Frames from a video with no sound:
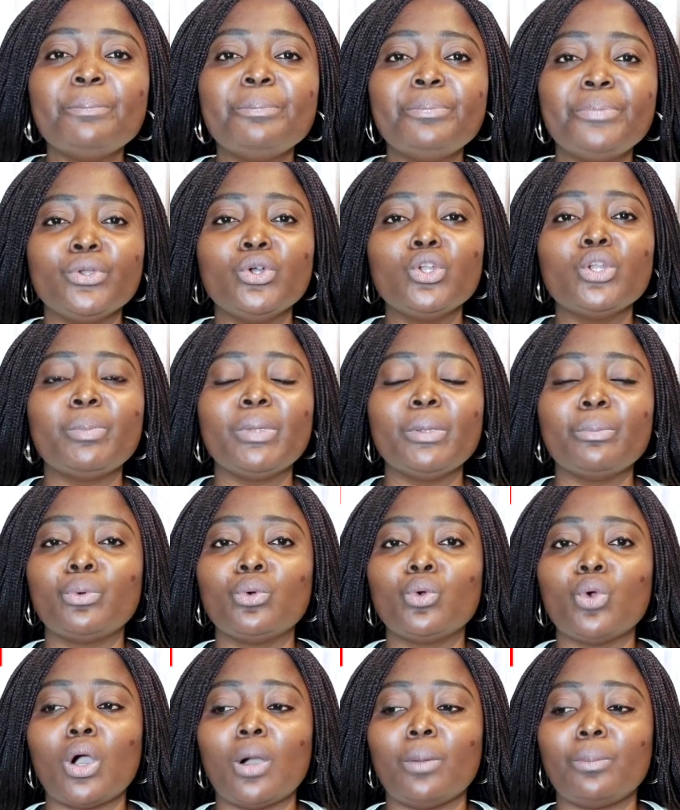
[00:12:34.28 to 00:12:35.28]
build
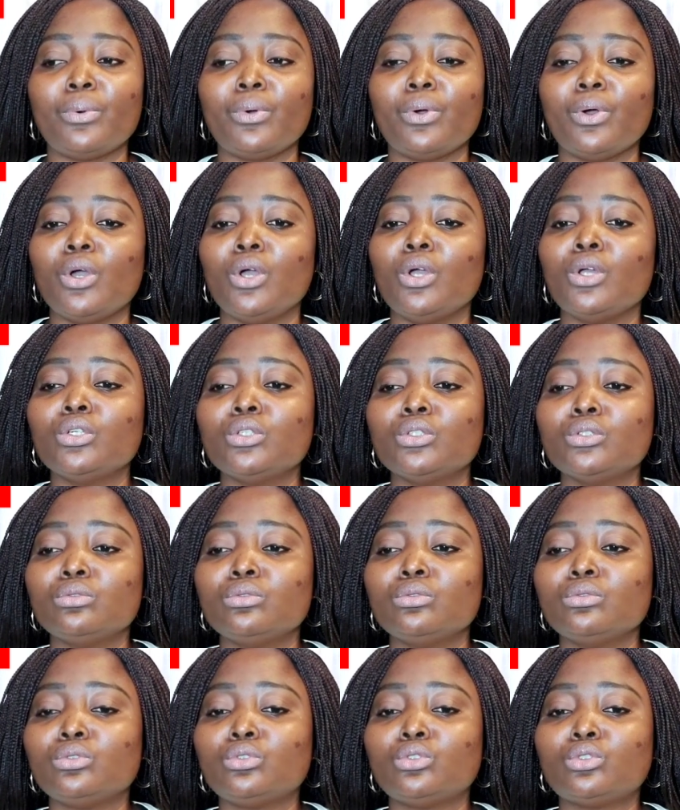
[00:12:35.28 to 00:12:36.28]
people up.
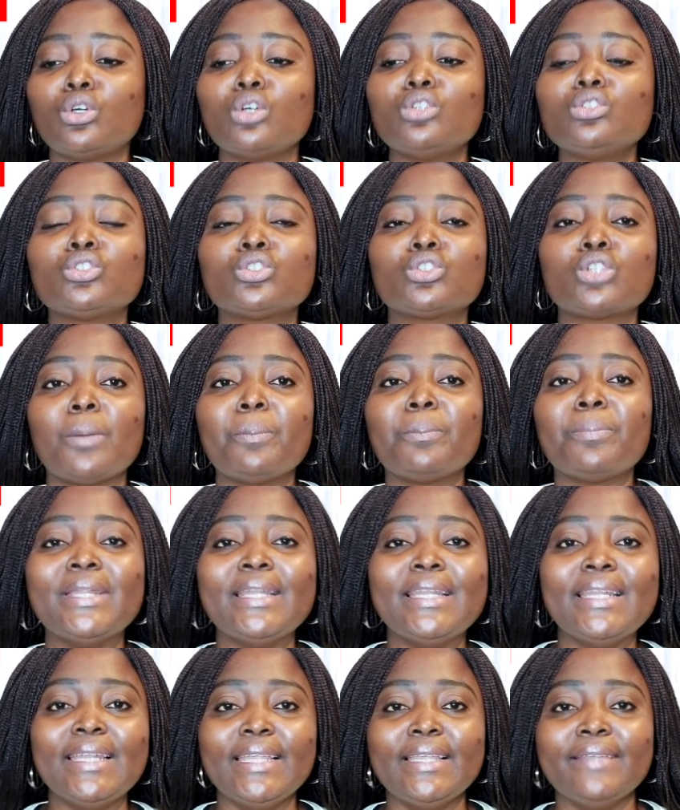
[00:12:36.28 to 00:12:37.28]
Don't stop
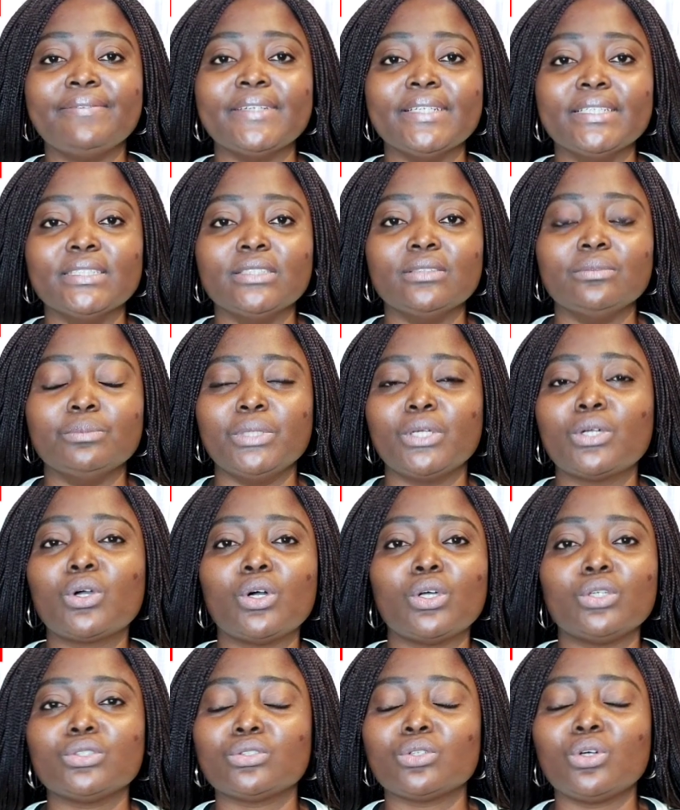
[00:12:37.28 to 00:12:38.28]
living
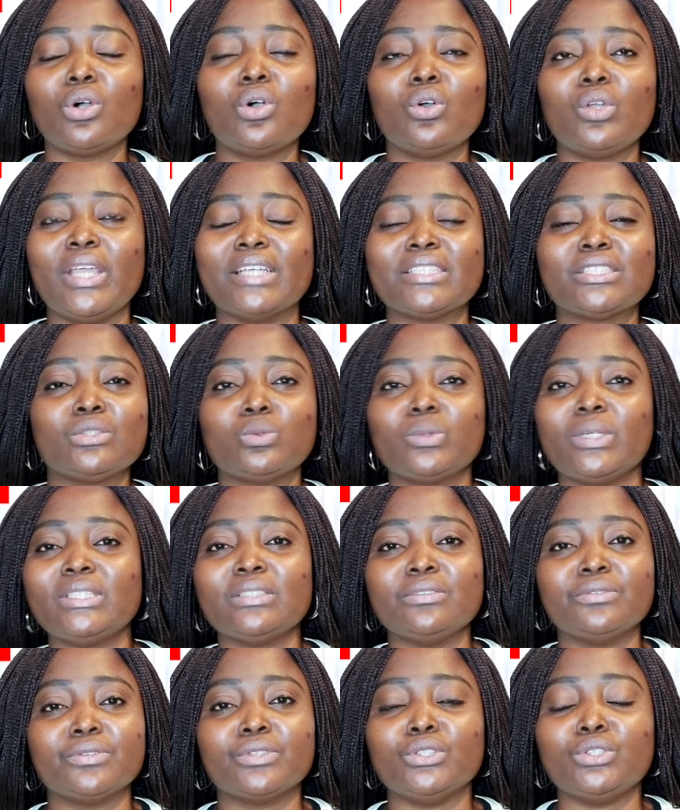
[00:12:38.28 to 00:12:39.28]
because, oh, you're still
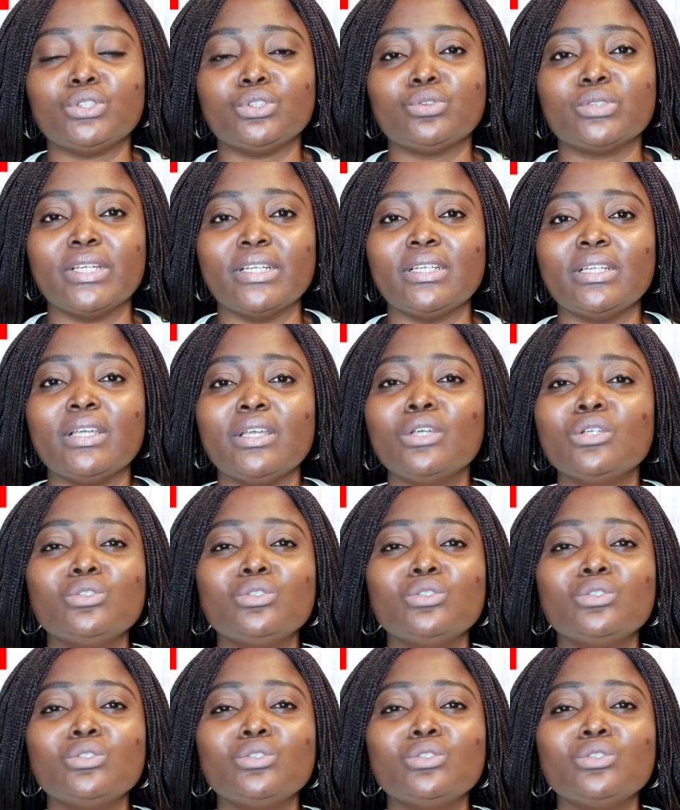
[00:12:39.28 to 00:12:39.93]
waiting for children.